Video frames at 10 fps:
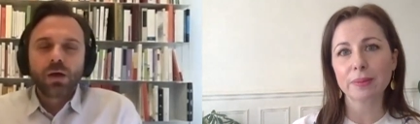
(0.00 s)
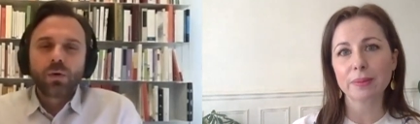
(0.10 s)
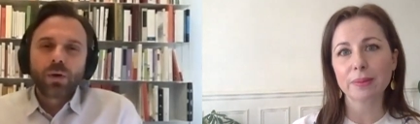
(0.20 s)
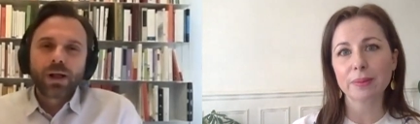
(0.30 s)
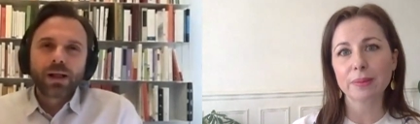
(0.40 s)

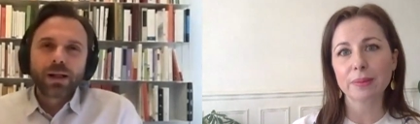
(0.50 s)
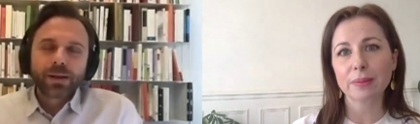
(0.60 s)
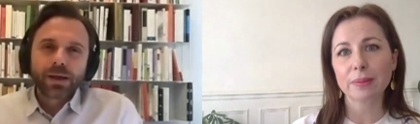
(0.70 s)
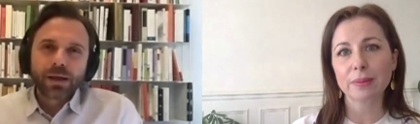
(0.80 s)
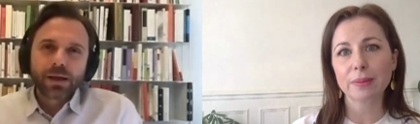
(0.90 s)
Speaker 1: Well,
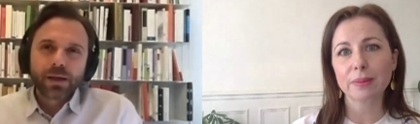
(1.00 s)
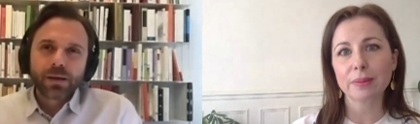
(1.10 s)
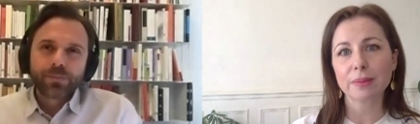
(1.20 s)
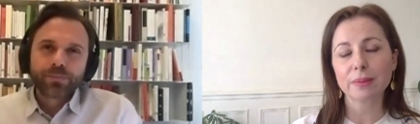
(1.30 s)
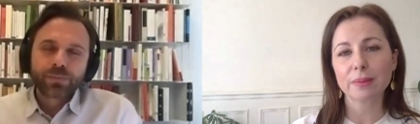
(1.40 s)

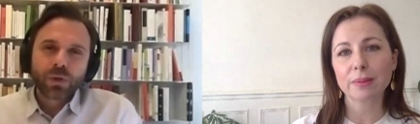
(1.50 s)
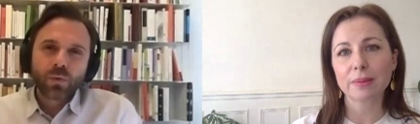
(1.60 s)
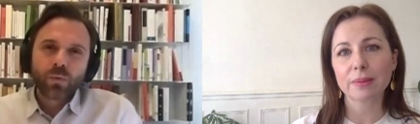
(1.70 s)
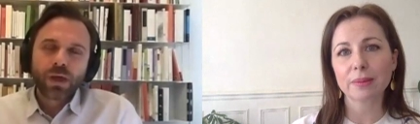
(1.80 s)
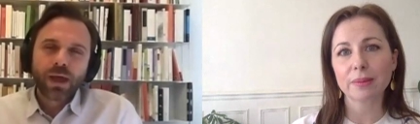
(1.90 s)

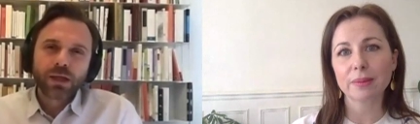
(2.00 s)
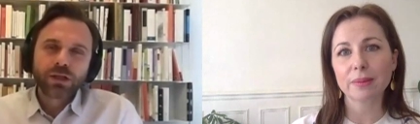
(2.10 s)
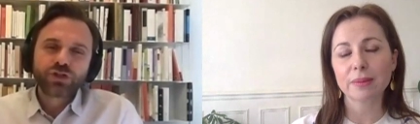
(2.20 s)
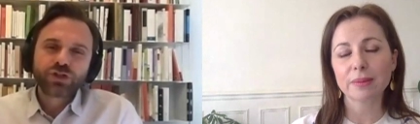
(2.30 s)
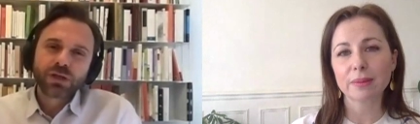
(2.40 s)
we had
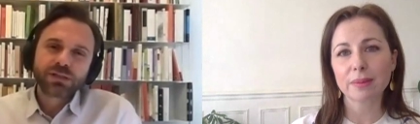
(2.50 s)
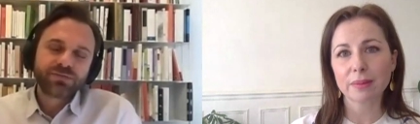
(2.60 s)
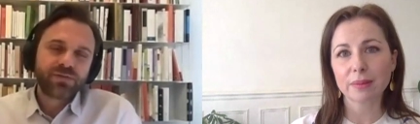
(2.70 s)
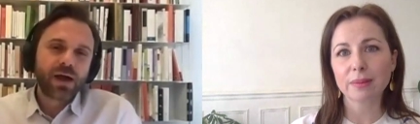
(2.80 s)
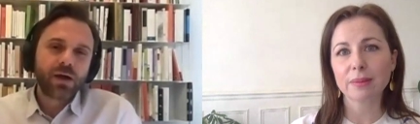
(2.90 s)
just
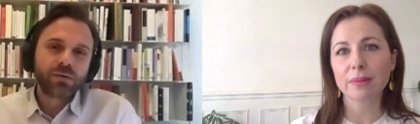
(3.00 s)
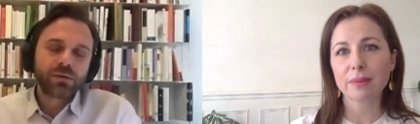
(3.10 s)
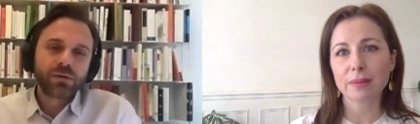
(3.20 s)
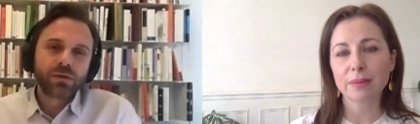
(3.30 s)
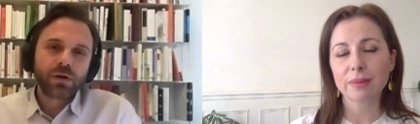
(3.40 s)

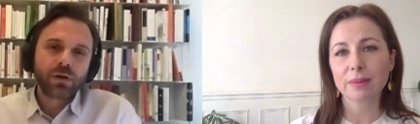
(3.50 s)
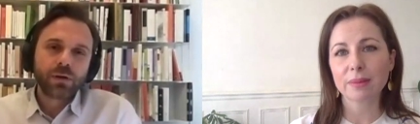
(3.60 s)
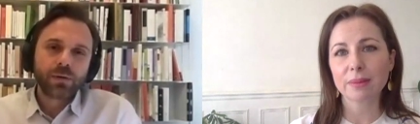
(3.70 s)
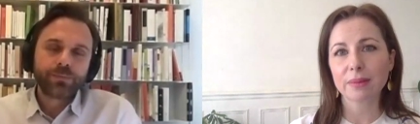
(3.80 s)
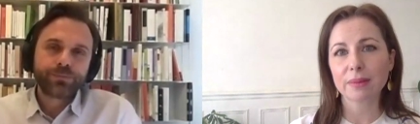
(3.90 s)
found
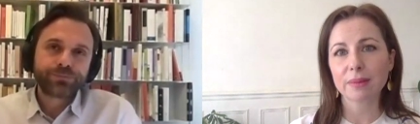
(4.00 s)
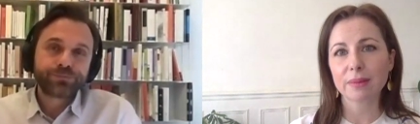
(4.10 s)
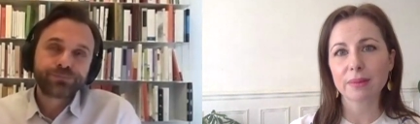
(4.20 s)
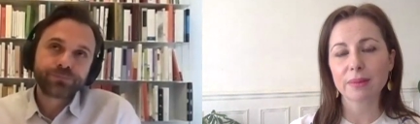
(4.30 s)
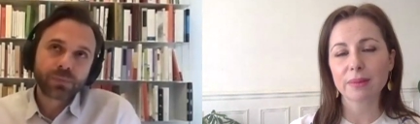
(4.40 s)
the...
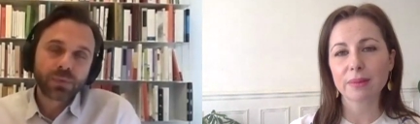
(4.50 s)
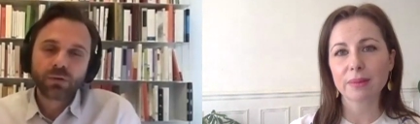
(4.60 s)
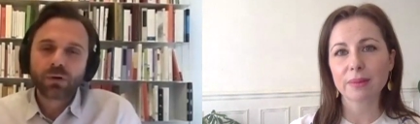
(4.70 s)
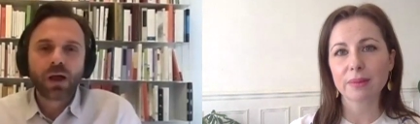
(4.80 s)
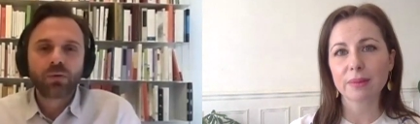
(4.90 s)

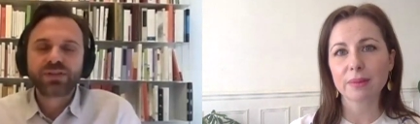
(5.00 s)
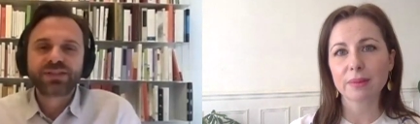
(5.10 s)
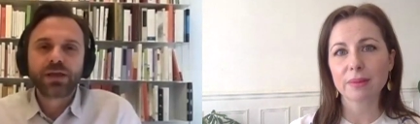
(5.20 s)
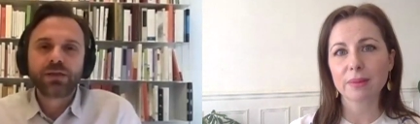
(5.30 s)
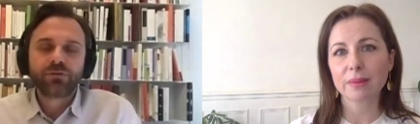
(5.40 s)
I would
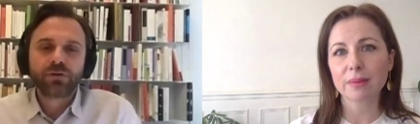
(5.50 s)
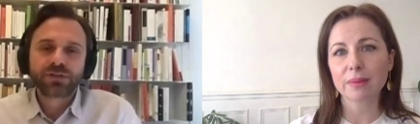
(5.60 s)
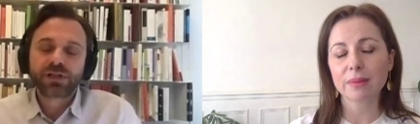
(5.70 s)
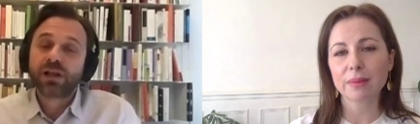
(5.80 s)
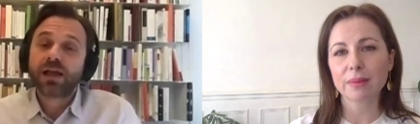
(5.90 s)
say the first
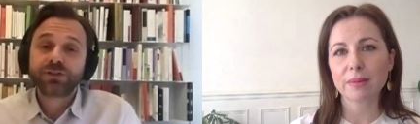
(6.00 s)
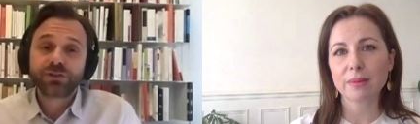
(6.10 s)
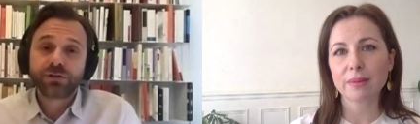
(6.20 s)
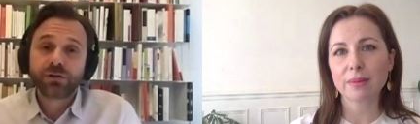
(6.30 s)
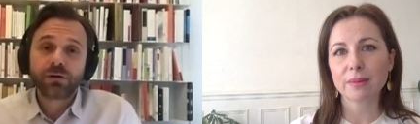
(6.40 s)

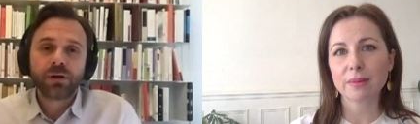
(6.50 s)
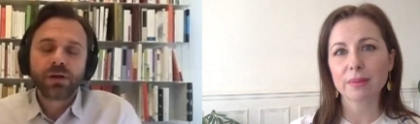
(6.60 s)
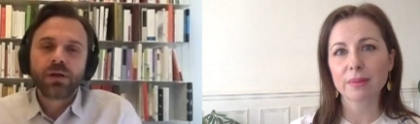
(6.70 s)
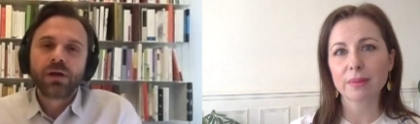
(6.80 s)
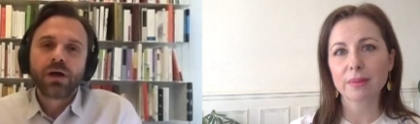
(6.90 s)
cluster
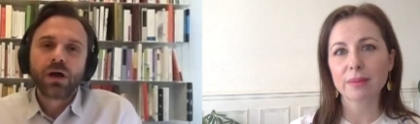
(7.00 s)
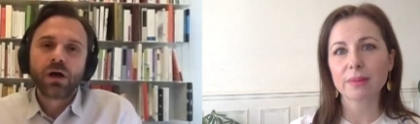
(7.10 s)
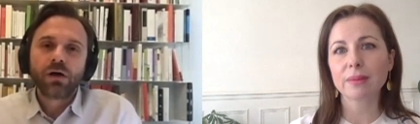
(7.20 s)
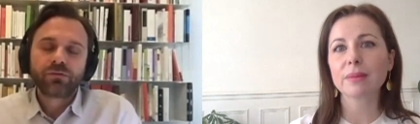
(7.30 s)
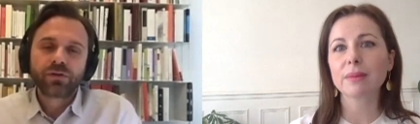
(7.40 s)

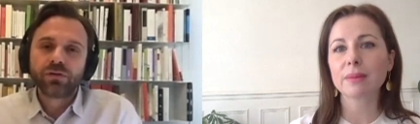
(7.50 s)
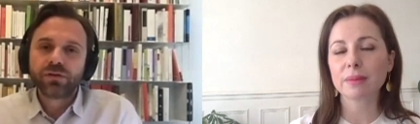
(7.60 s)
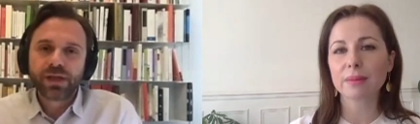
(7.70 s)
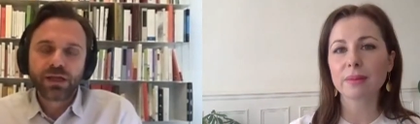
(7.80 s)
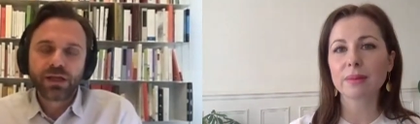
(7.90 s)
of
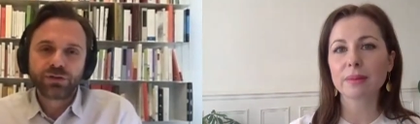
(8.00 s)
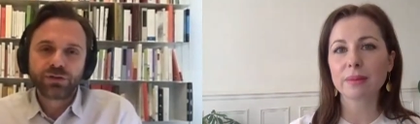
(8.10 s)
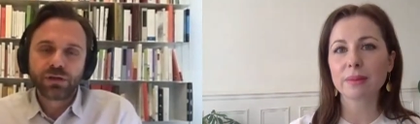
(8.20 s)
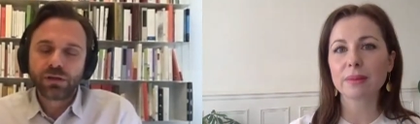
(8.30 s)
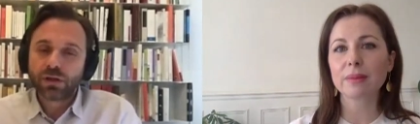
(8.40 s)
contagion
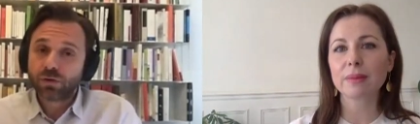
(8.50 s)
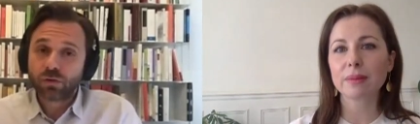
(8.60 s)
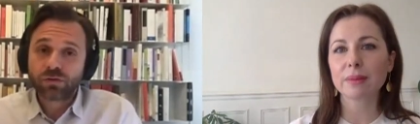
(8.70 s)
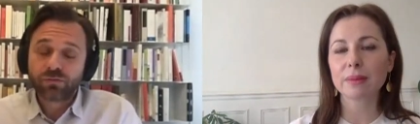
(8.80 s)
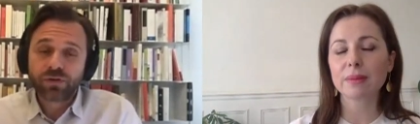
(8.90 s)
in the
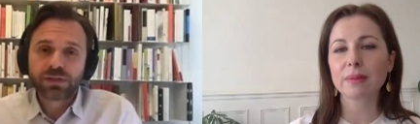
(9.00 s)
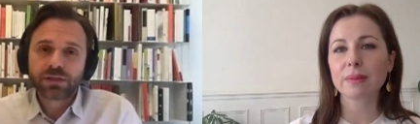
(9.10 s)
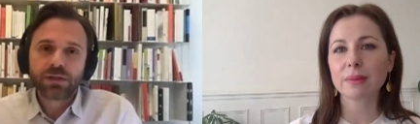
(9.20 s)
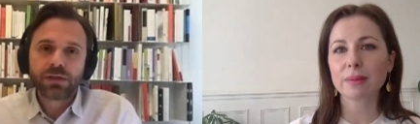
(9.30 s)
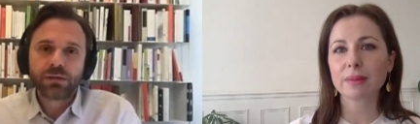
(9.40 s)
north of Italy.